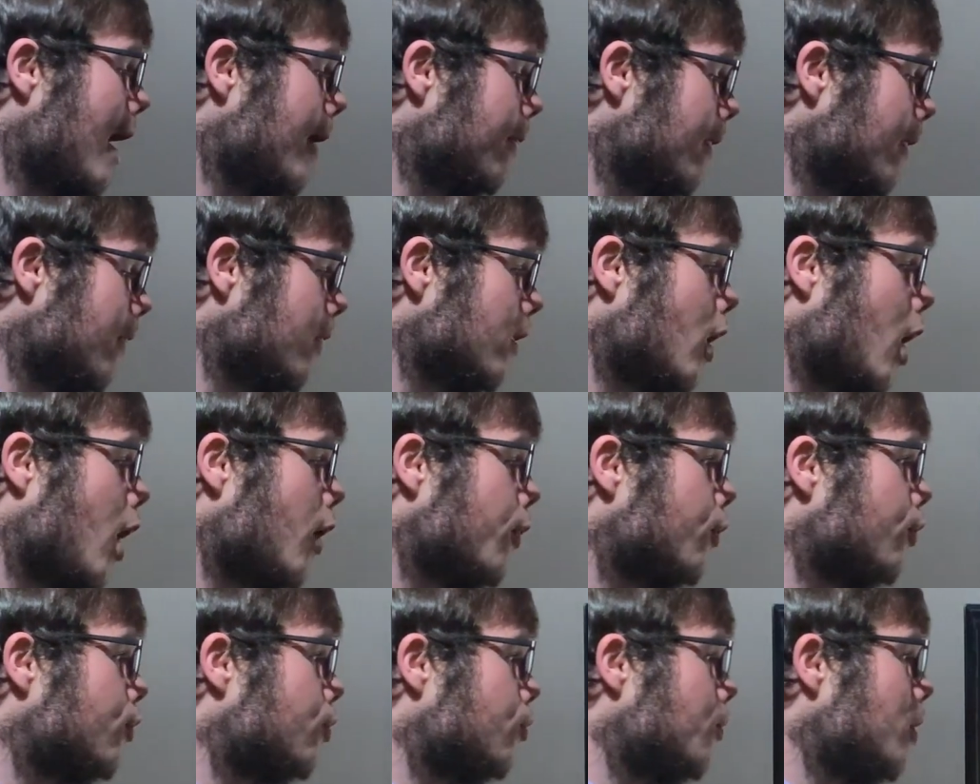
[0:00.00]
And then the
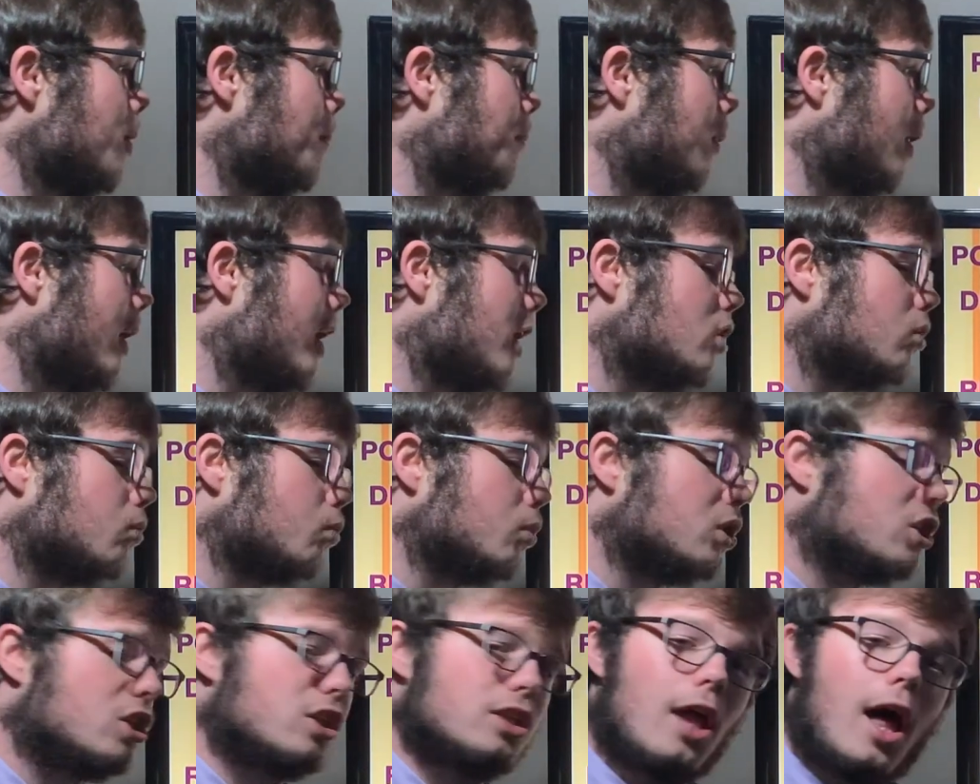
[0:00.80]
other three players
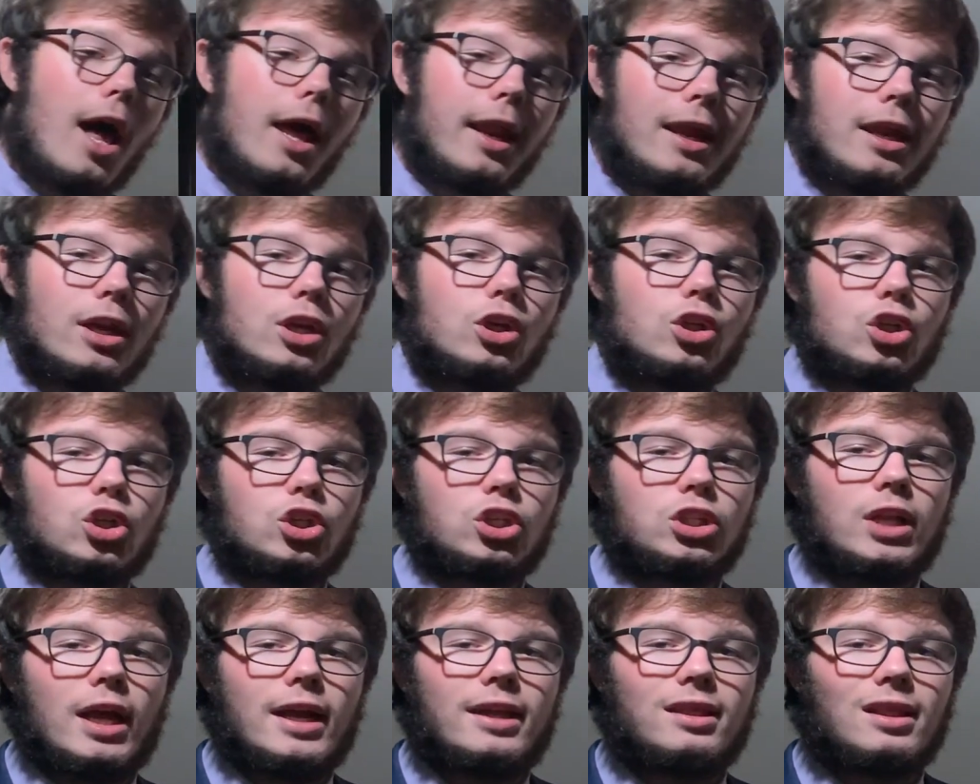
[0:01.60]
would slot in
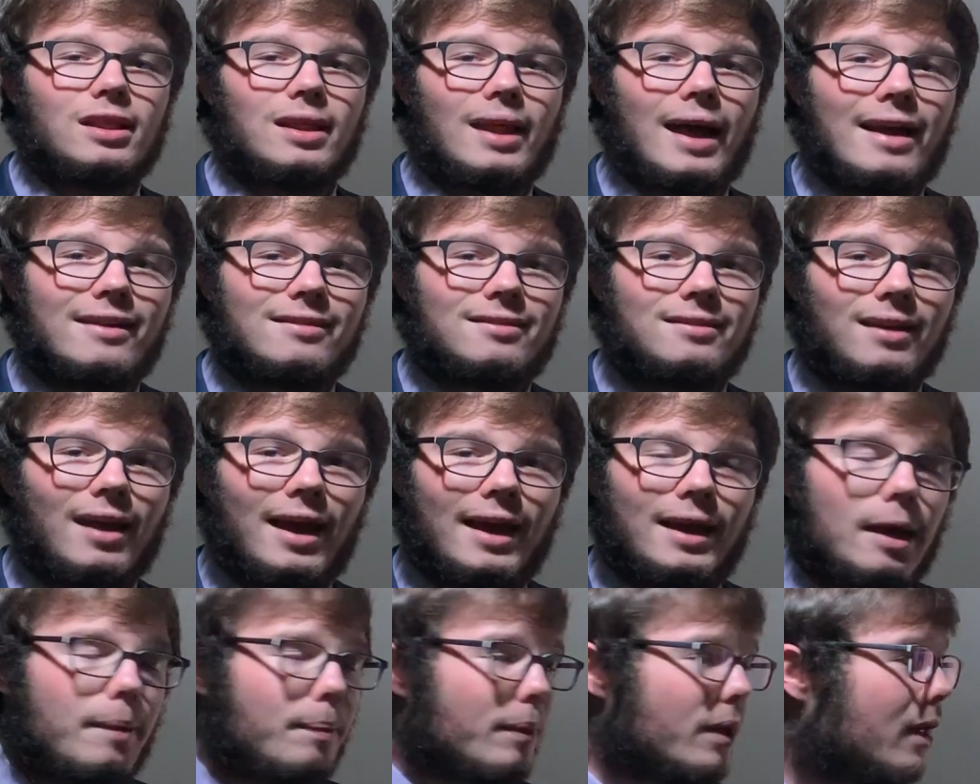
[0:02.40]
just like the last
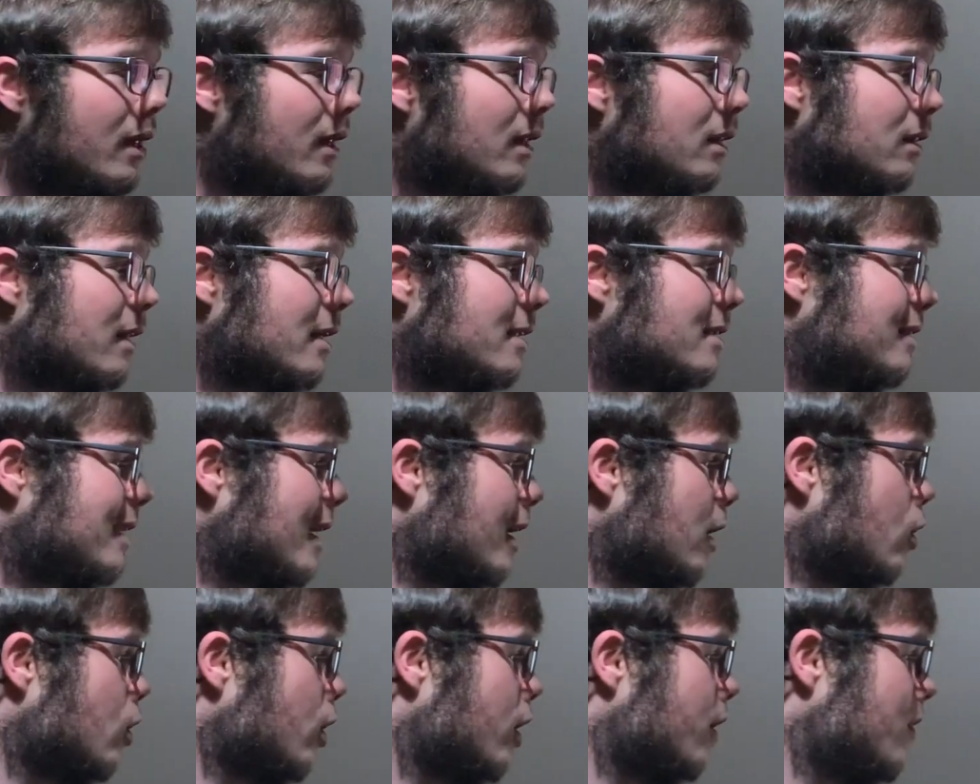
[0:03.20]
lineup. Let's
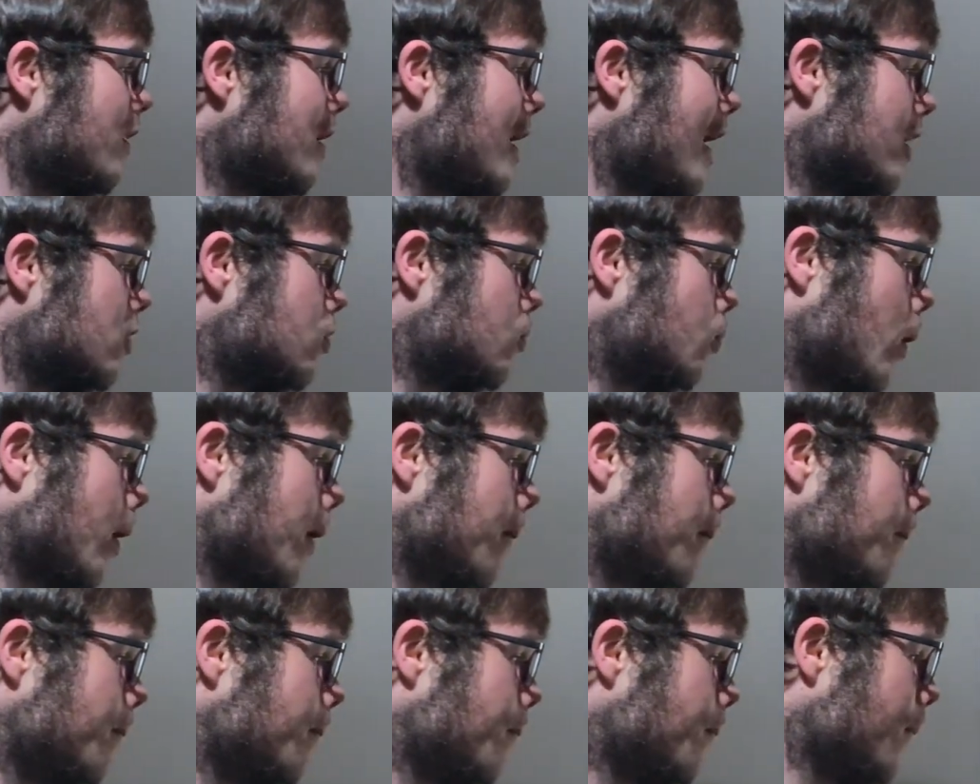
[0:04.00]
take a look at the next
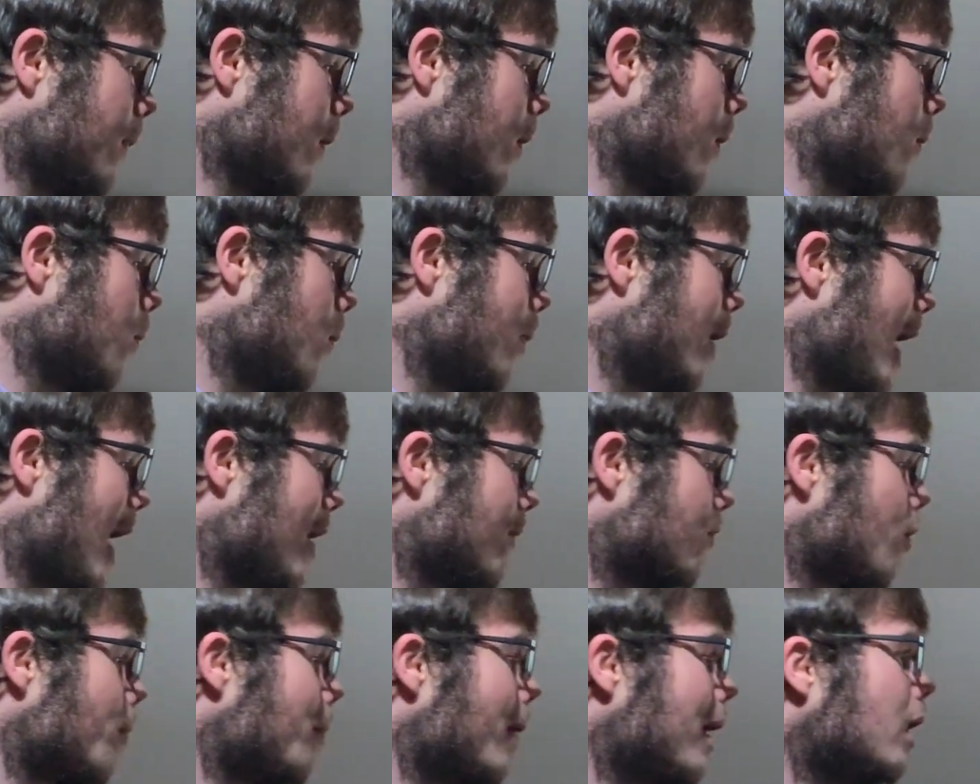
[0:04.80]
one. We
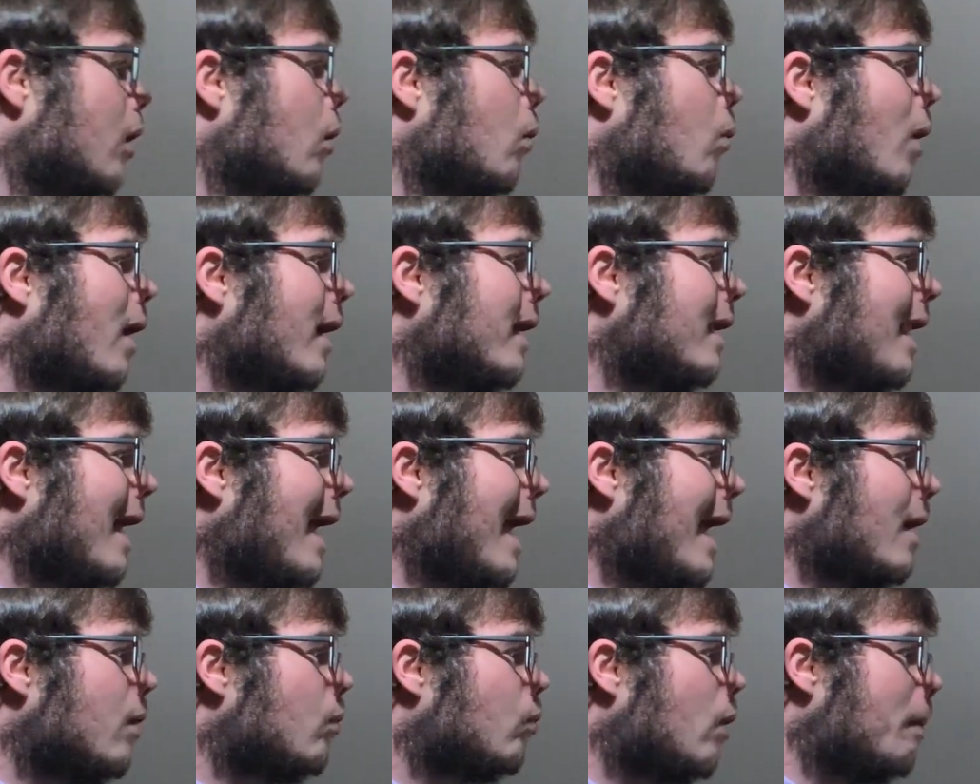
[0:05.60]
have Romello White
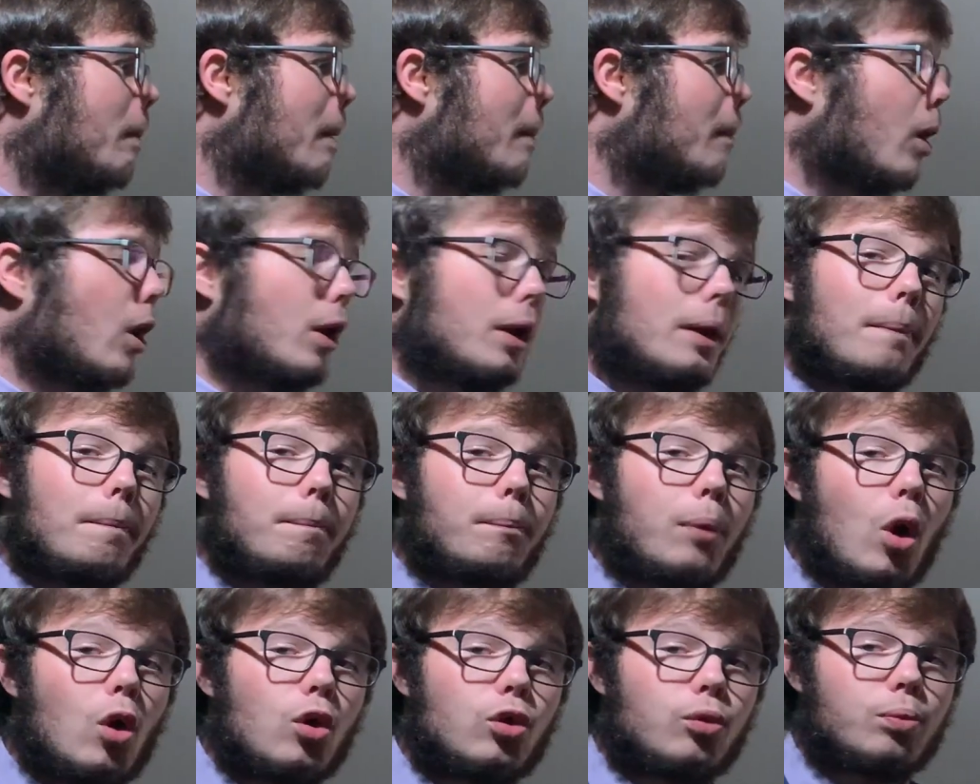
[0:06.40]
and Remy Martin
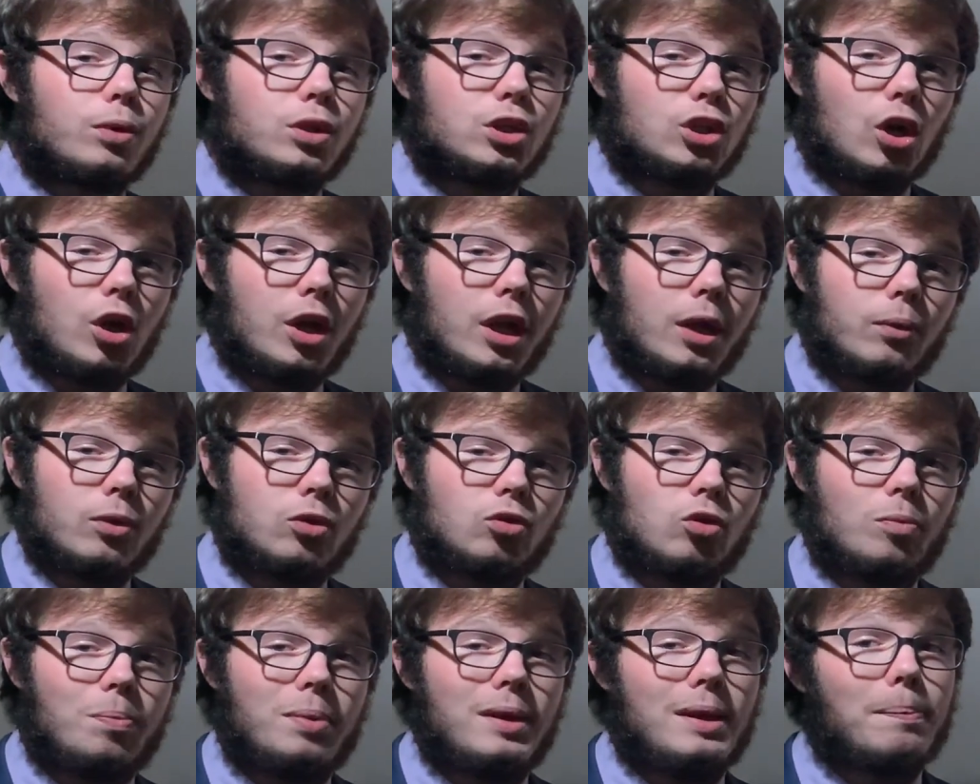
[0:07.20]
both returning,
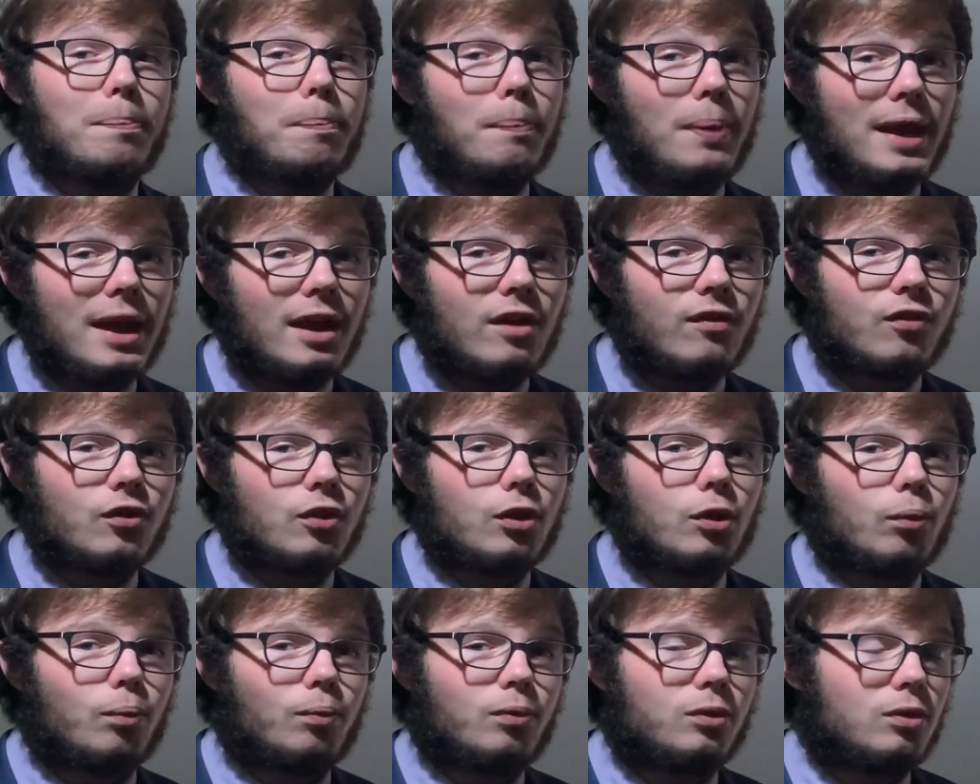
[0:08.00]
which would be big for
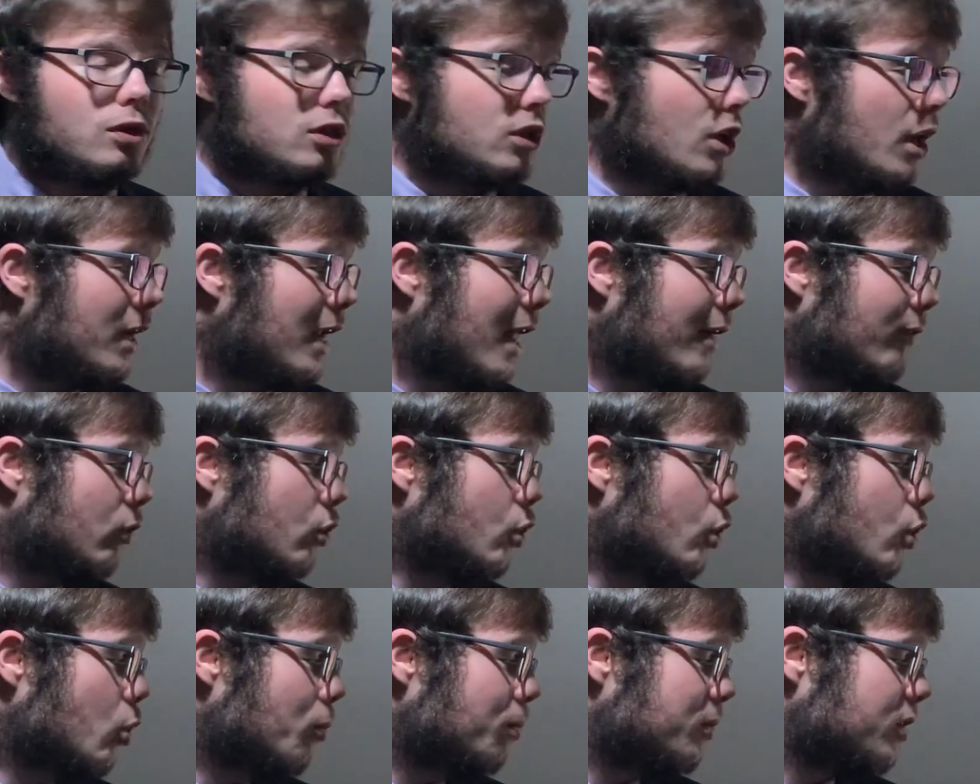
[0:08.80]
the Sun
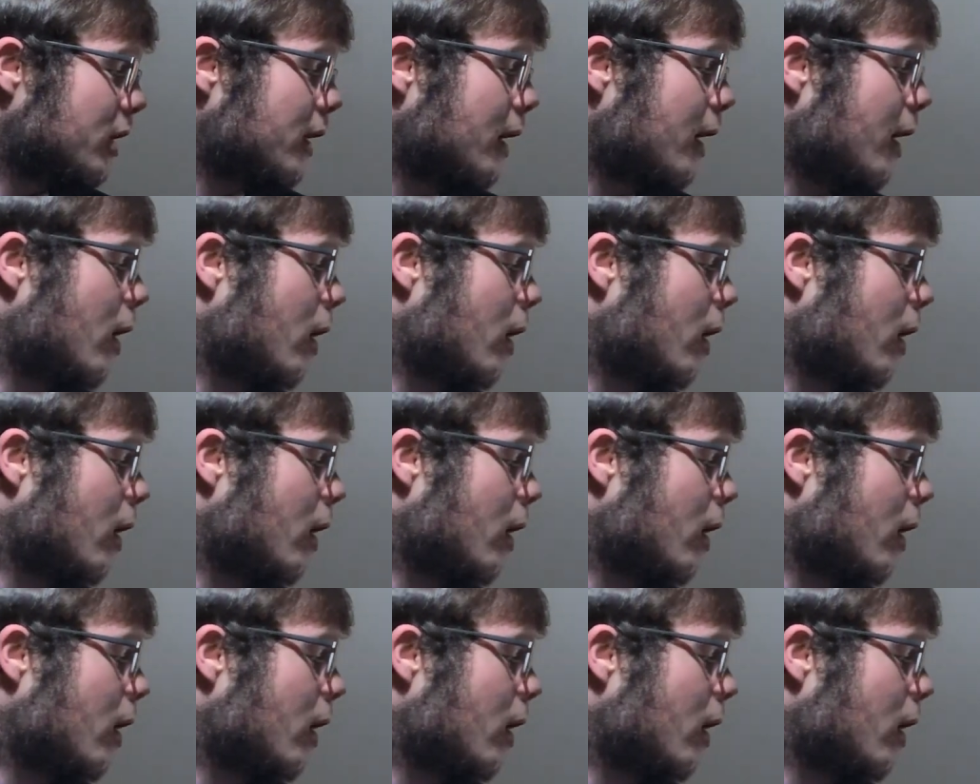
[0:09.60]
Devil hoops.